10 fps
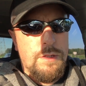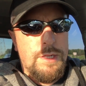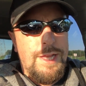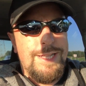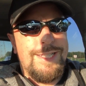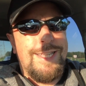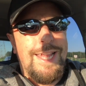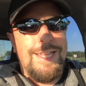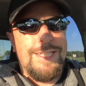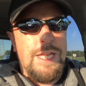Today is
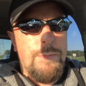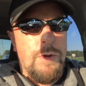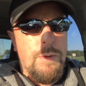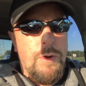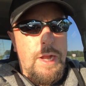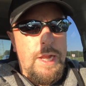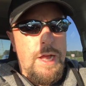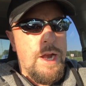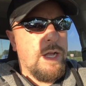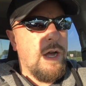Daily Cyber number
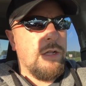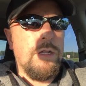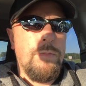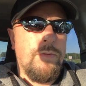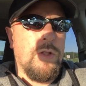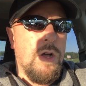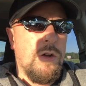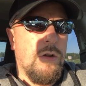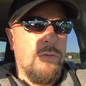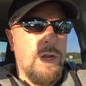89. I got a little bit of a
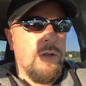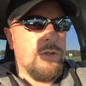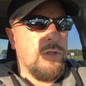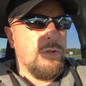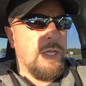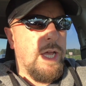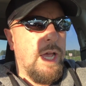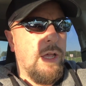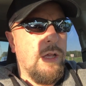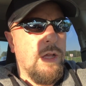longer video to do
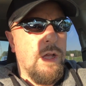today.